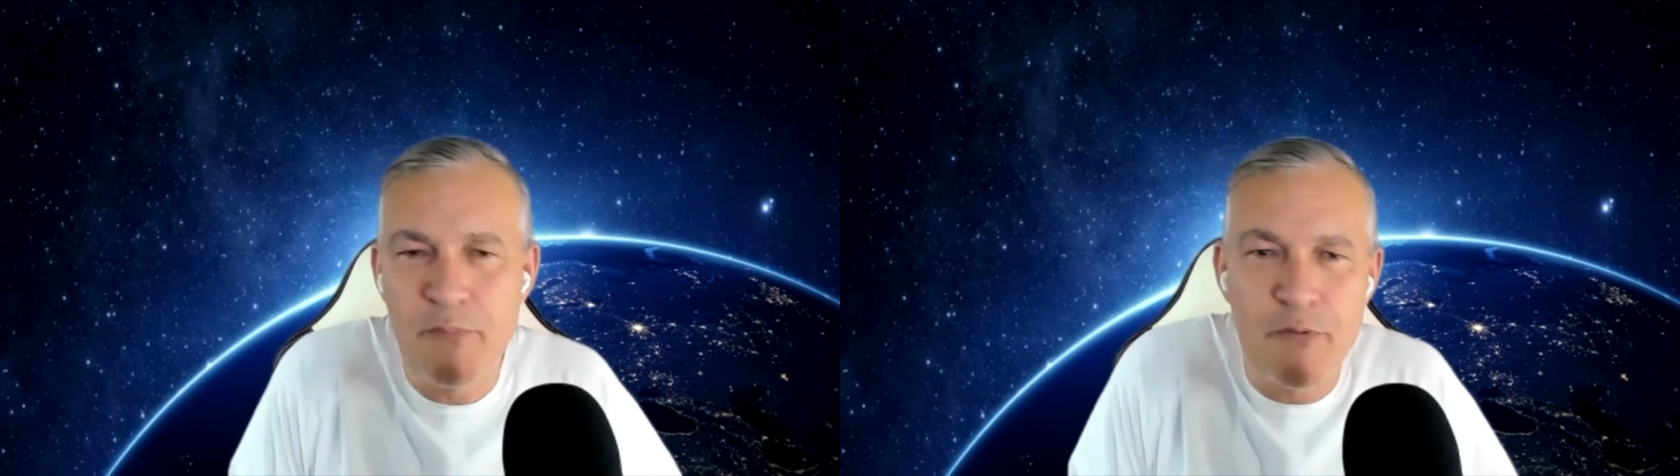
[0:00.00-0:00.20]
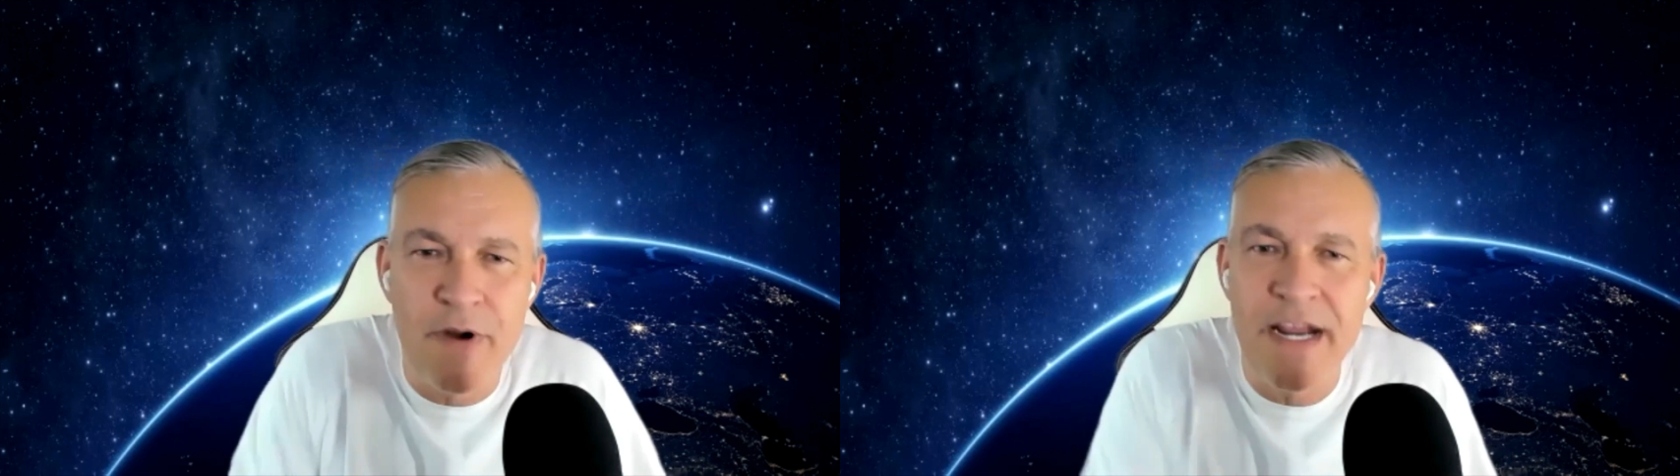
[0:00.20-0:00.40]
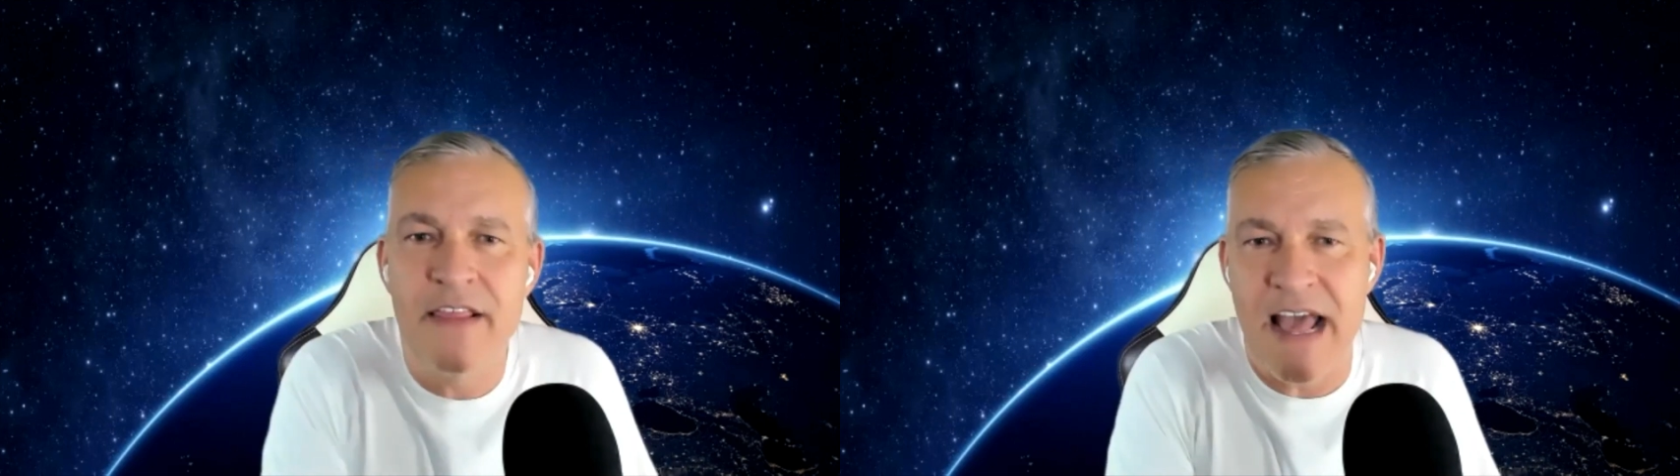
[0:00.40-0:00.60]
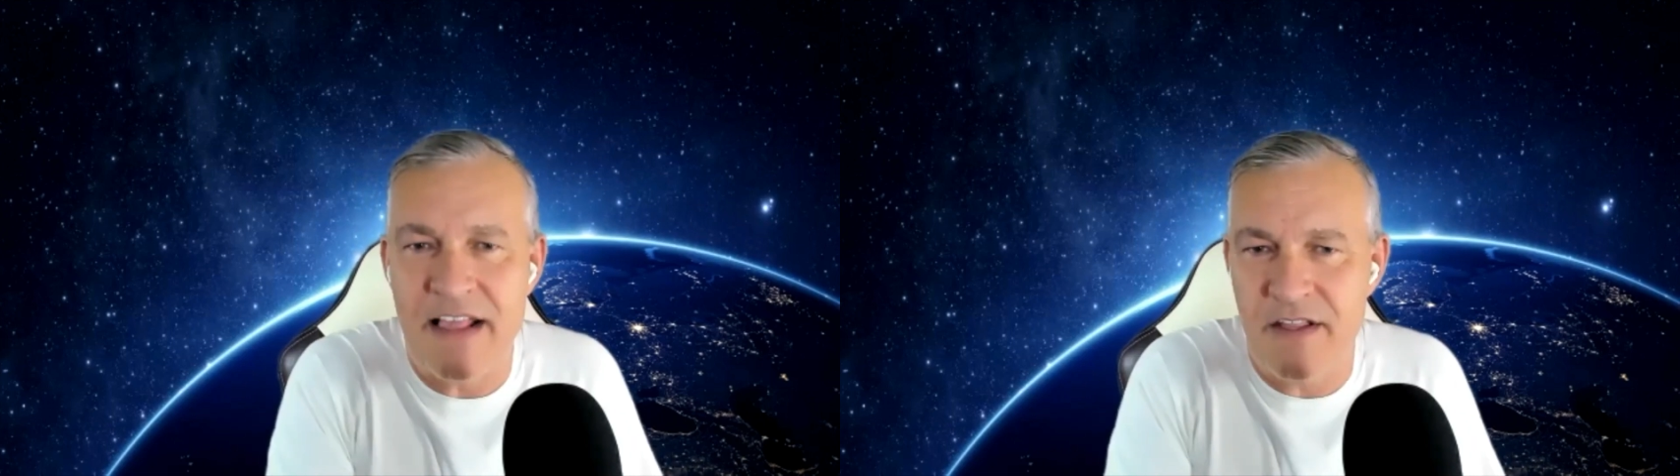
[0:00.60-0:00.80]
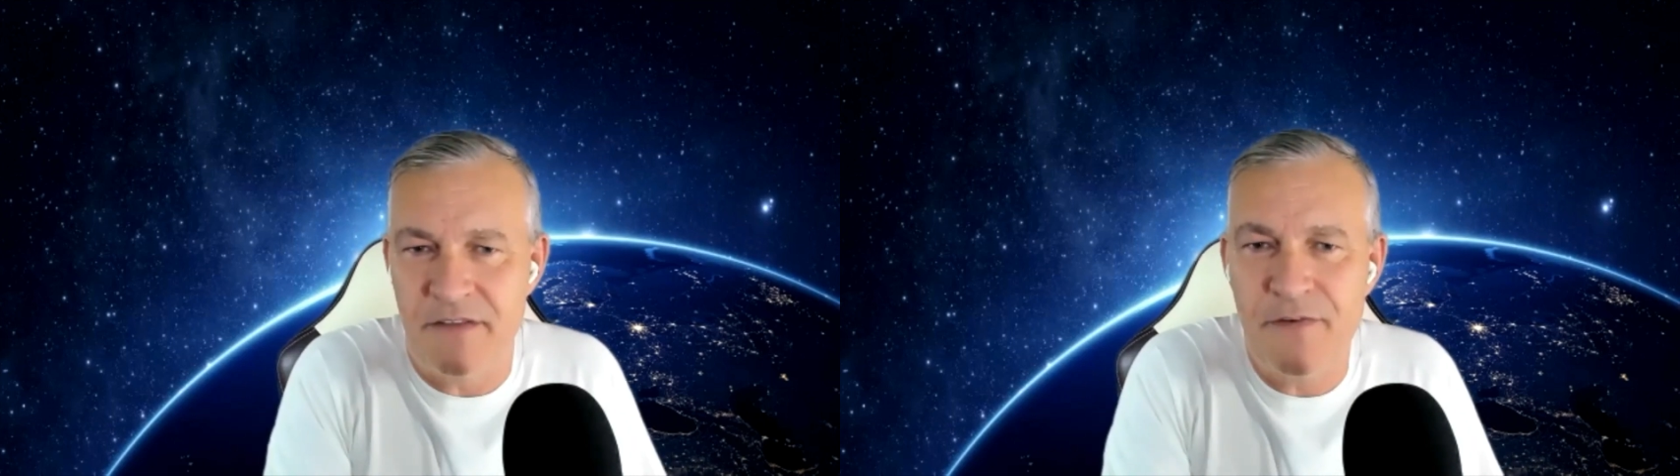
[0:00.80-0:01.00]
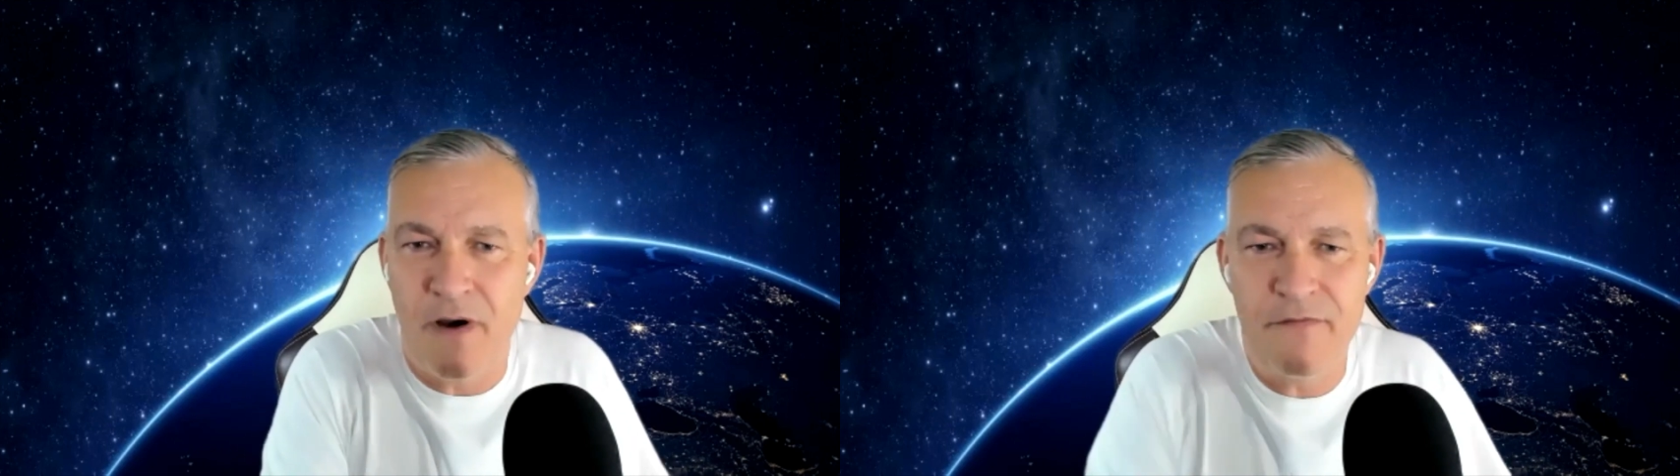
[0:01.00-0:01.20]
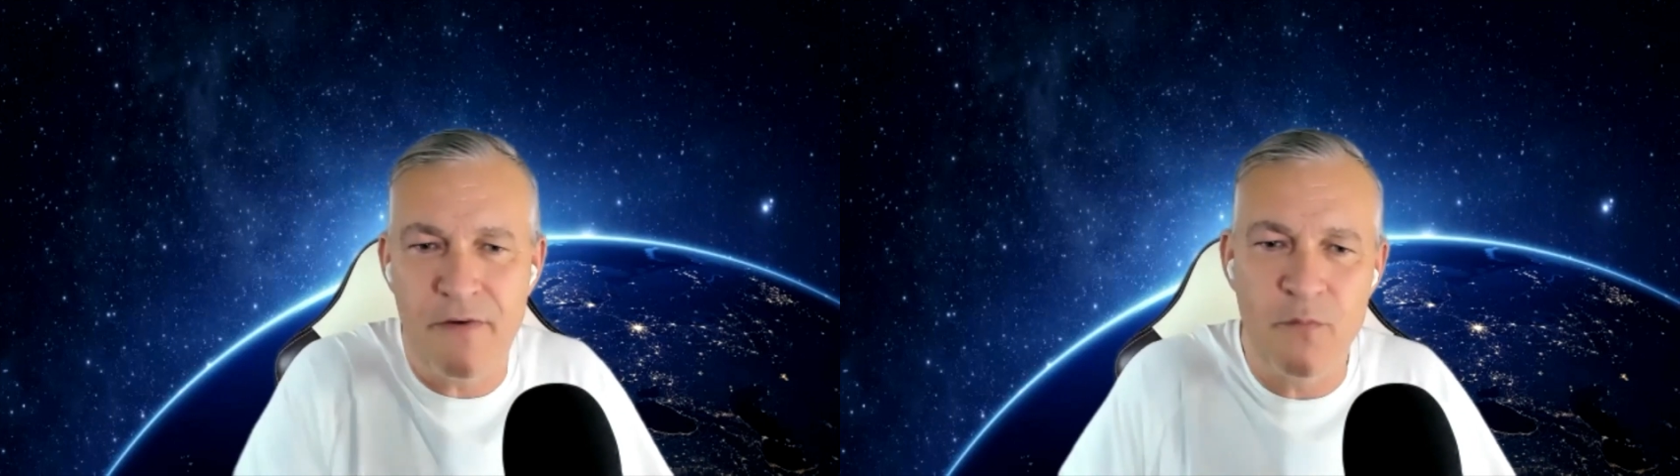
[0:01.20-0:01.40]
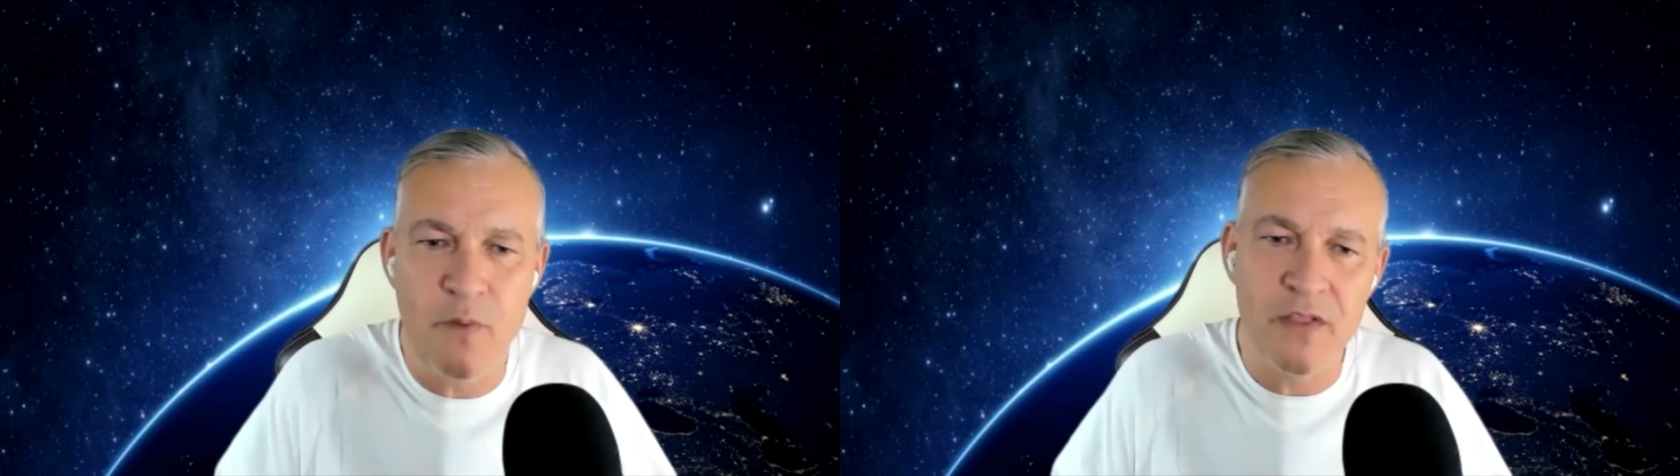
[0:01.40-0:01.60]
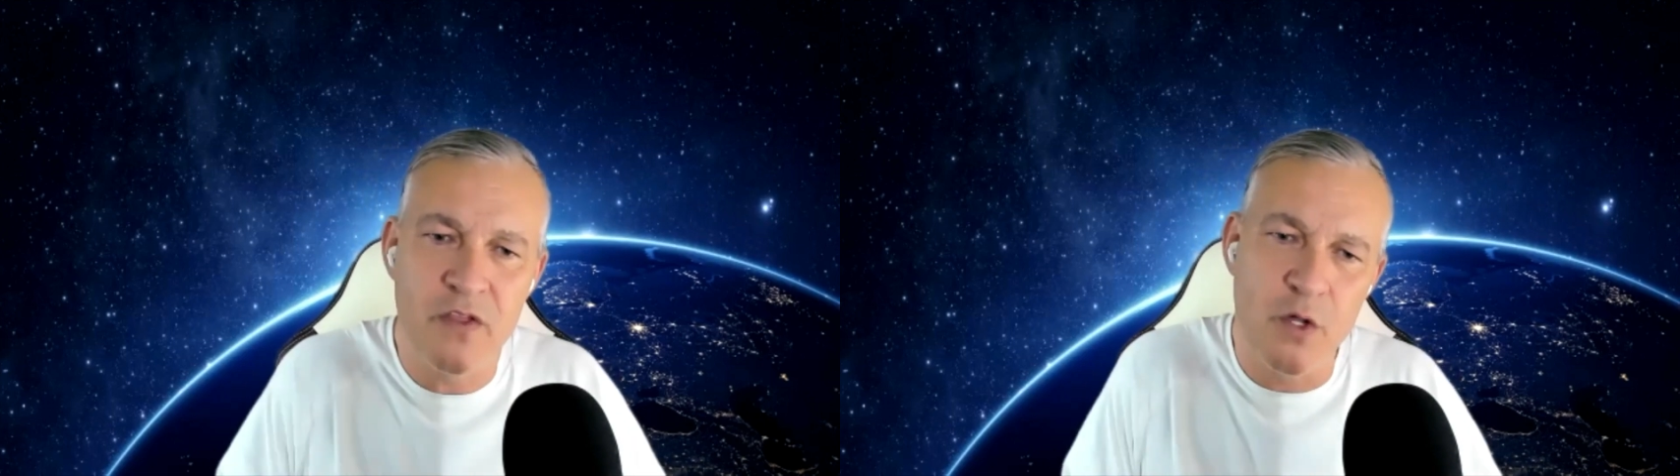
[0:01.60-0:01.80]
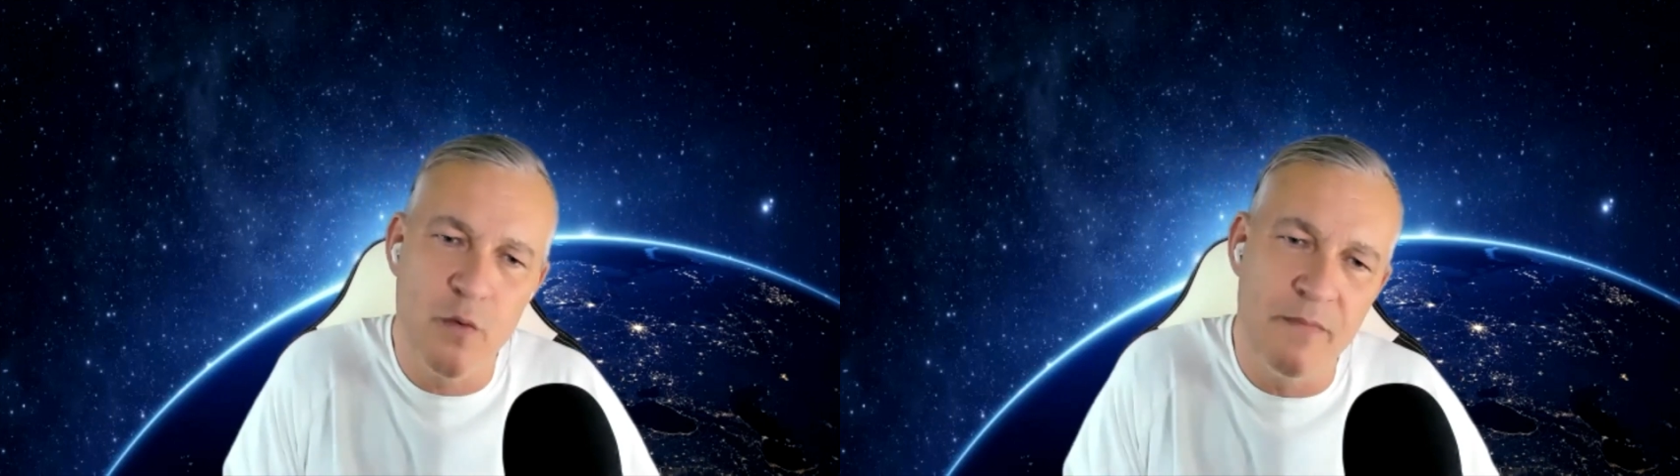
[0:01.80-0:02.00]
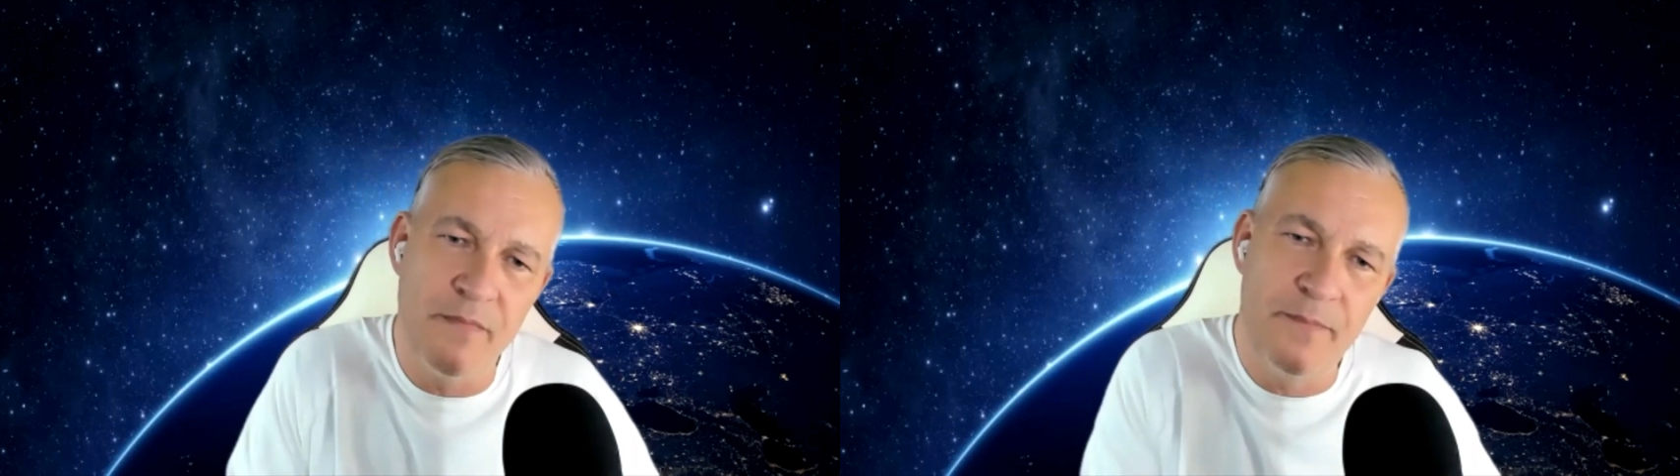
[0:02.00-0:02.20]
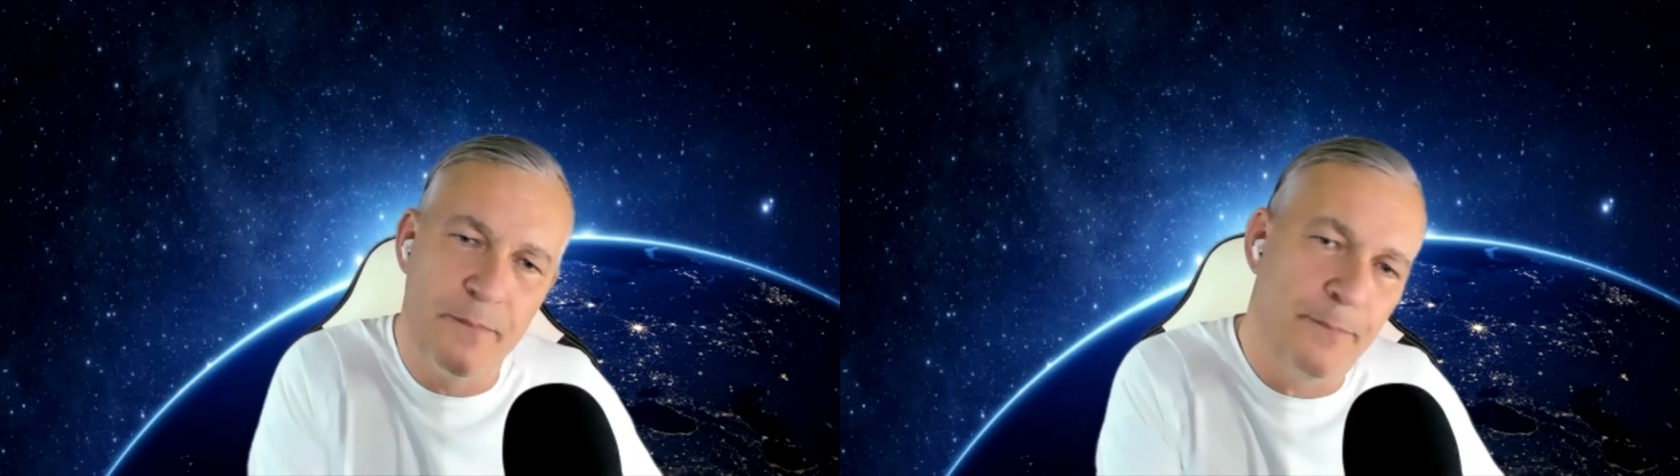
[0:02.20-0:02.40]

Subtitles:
pre that to the 5512 and